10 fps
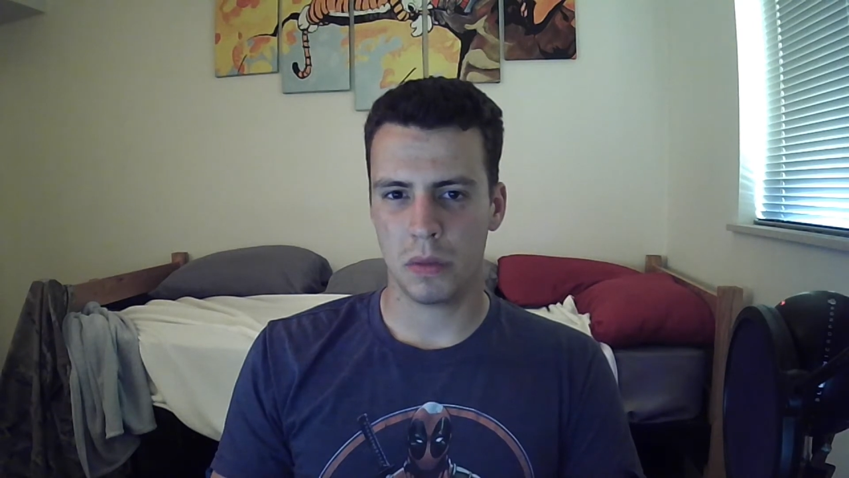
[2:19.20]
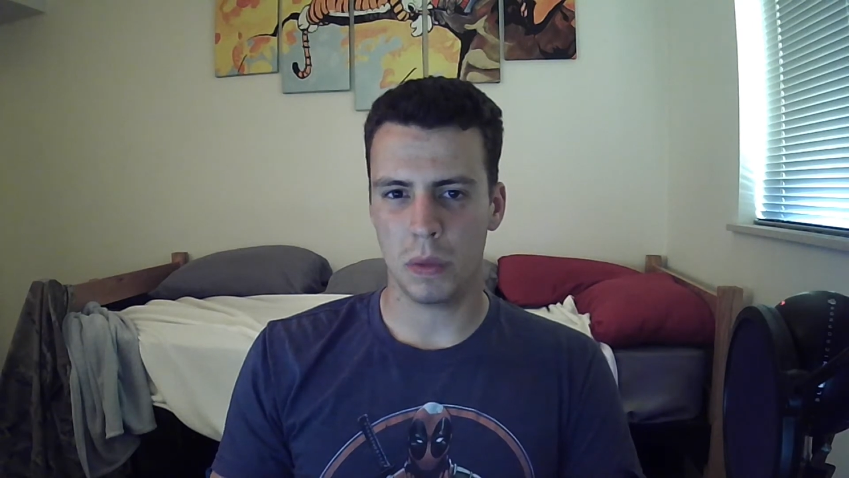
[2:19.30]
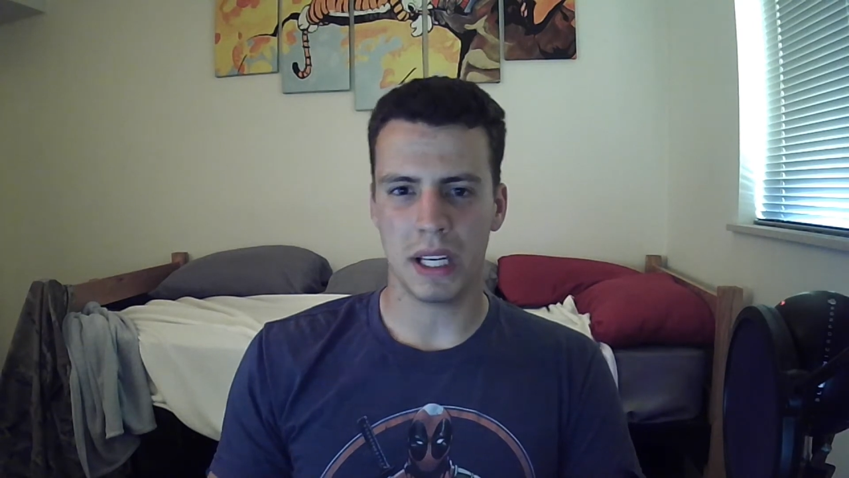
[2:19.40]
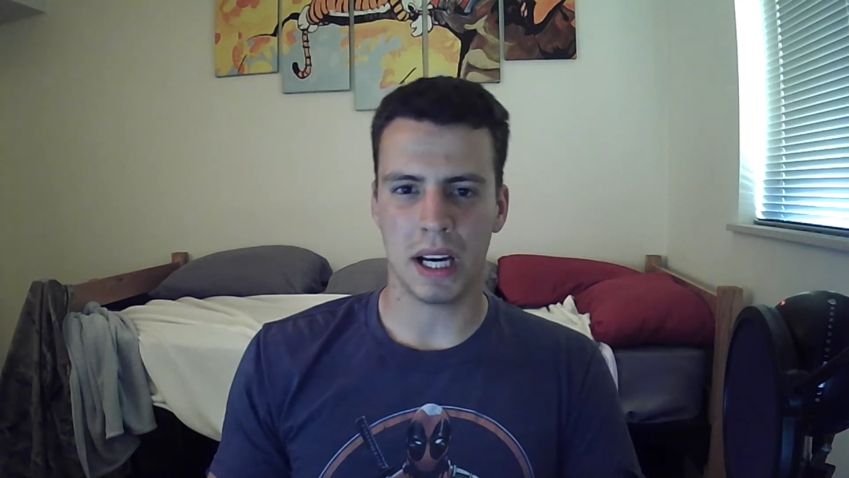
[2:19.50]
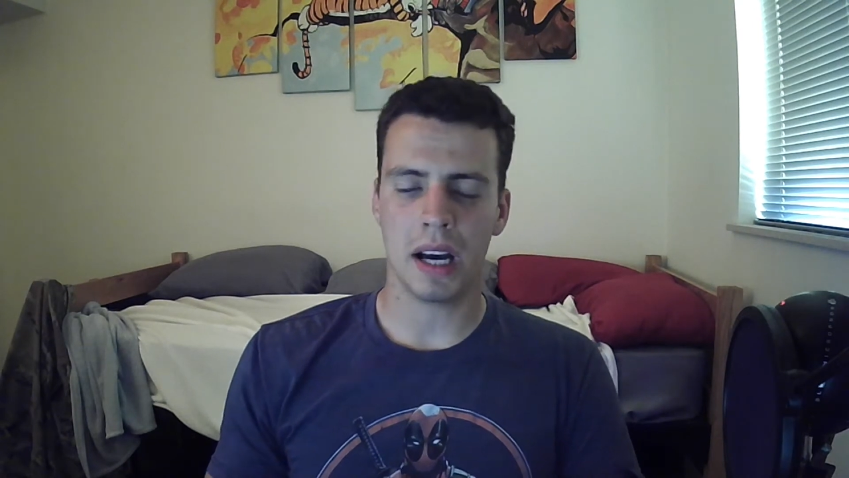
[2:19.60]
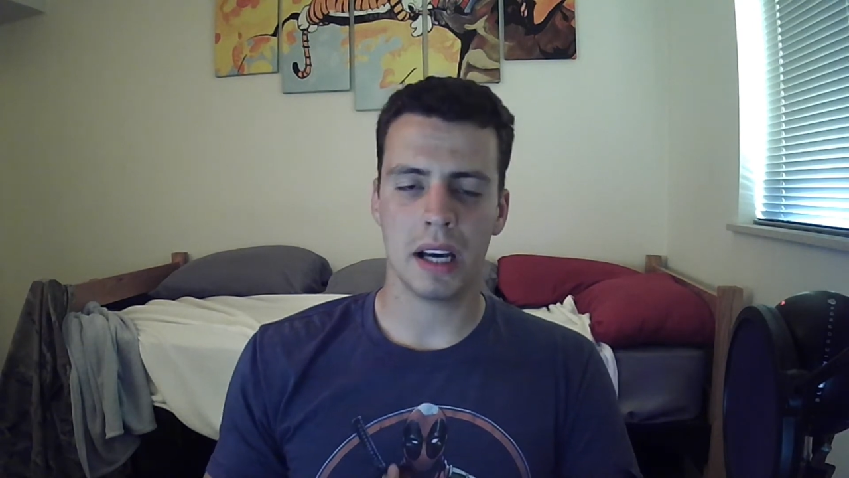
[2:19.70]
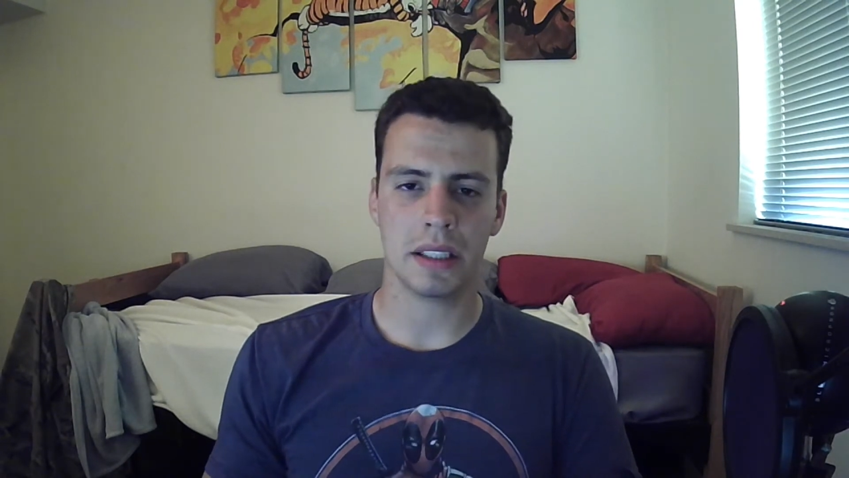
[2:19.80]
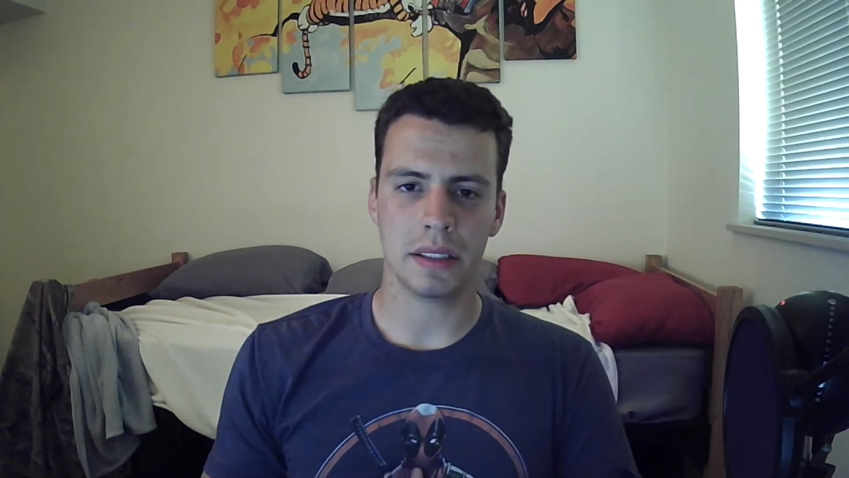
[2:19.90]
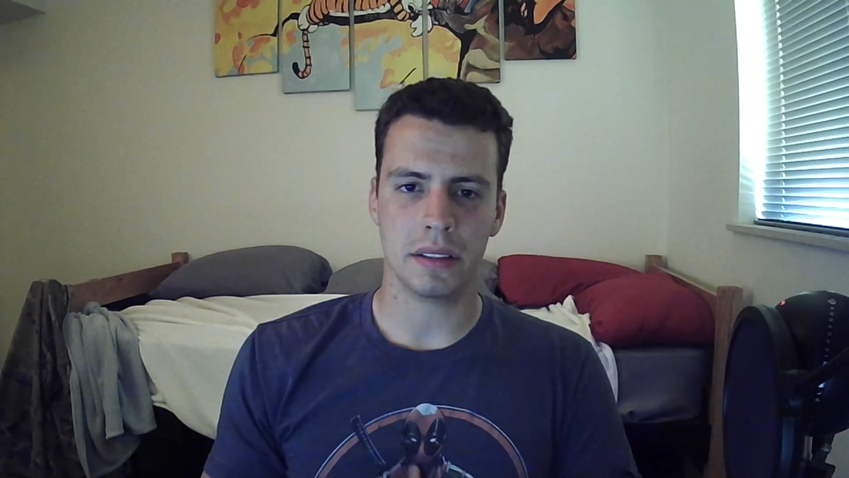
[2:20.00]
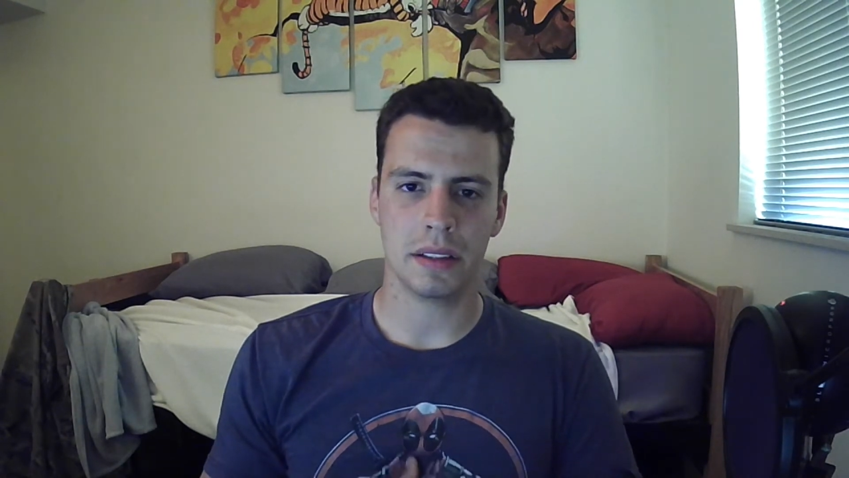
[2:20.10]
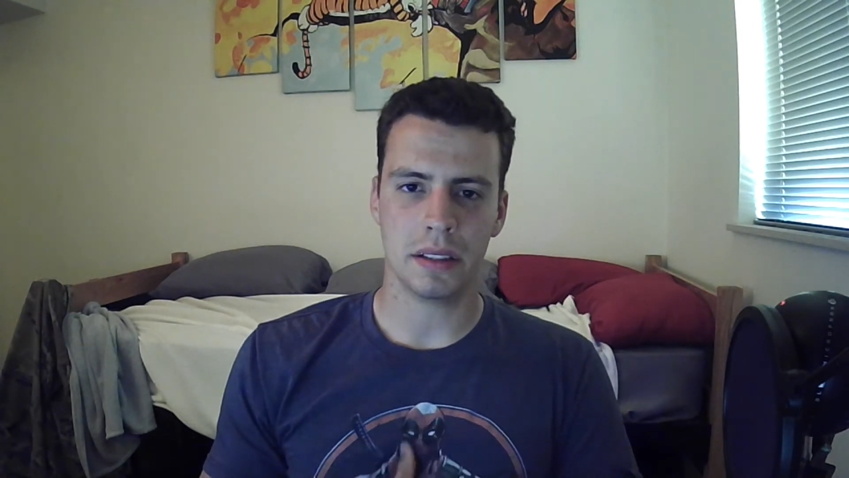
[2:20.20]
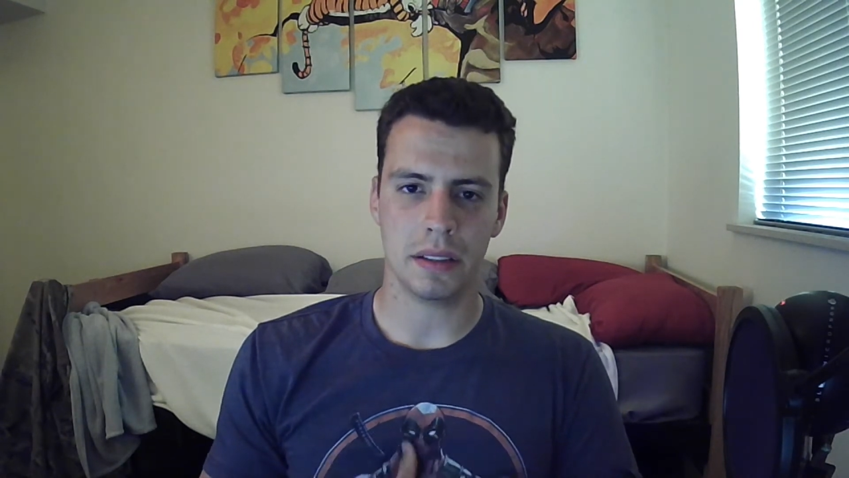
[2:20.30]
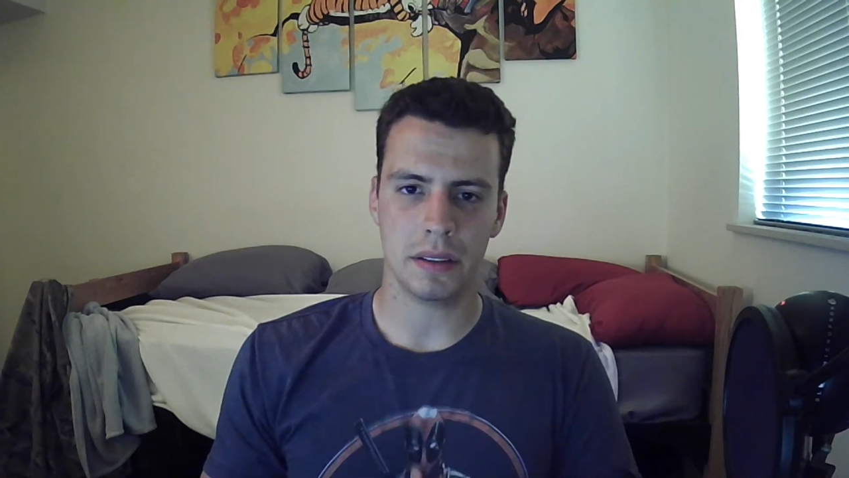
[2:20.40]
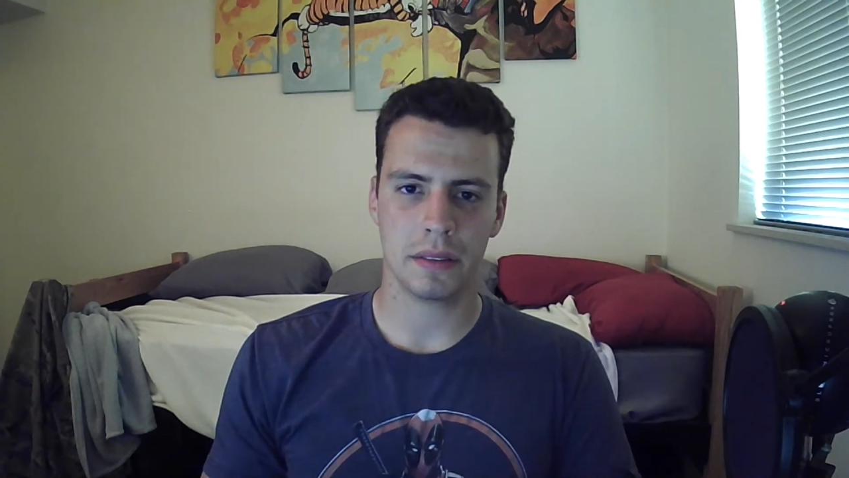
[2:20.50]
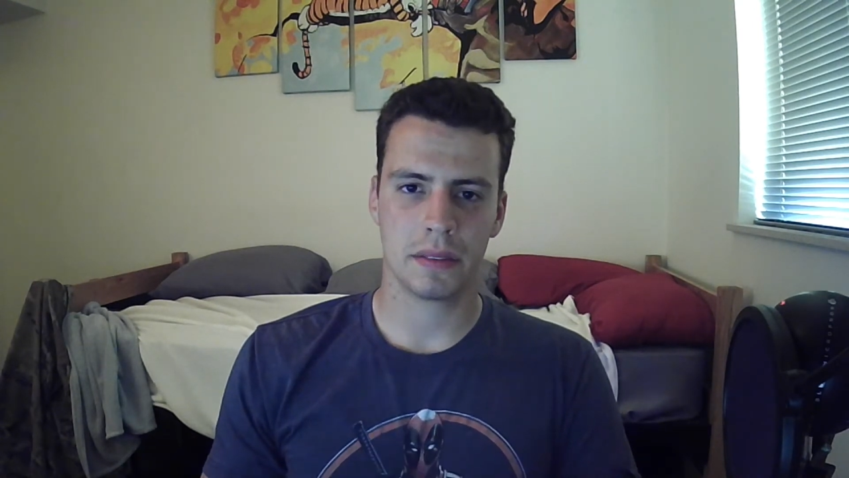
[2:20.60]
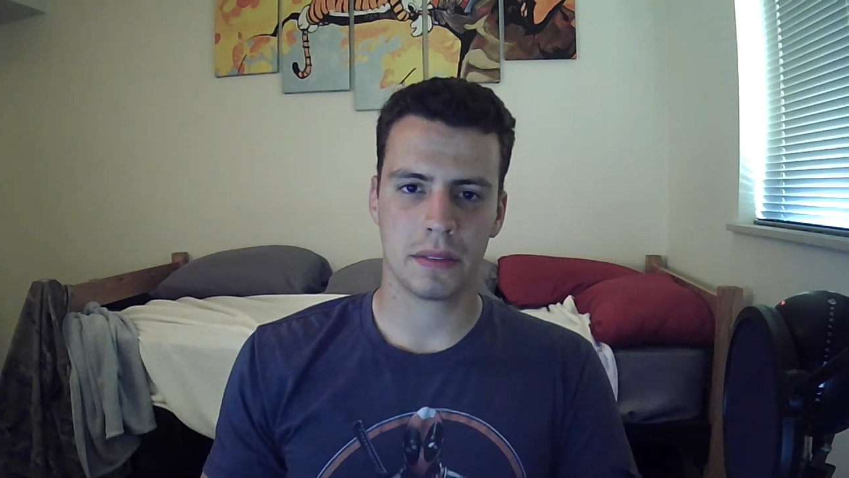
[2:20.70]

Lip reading: went on and